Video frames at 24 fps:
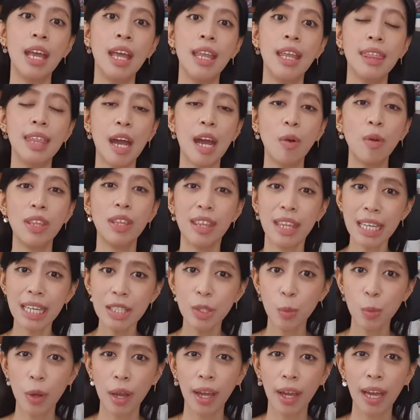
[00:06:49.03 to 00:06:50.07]
Now in
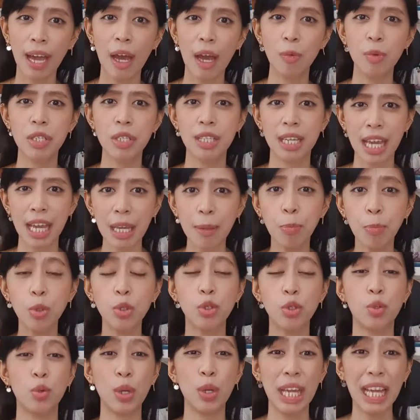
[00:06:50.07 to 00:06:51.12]
this way, I was able
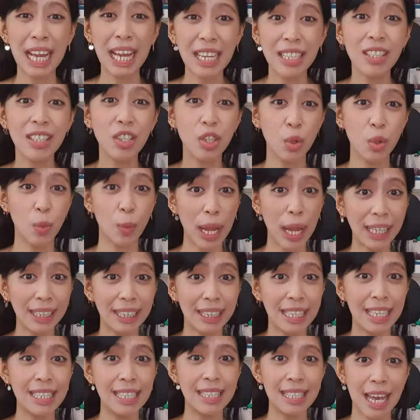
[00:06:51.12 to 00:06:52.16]
to
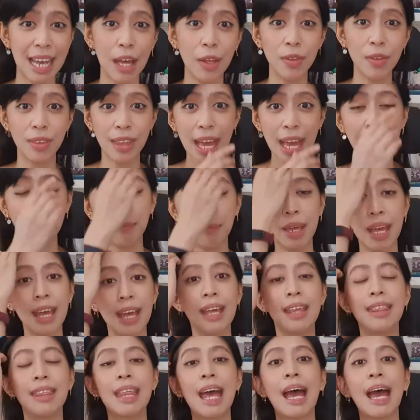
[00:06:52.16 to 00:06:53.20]
indirectly tell them
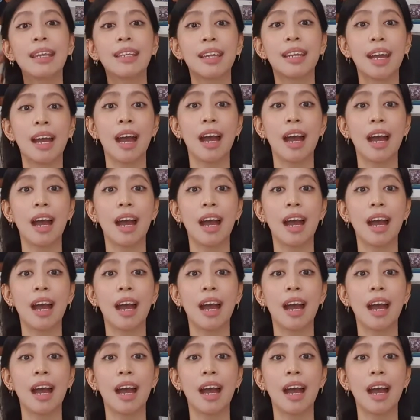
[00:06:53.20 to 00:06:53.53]
that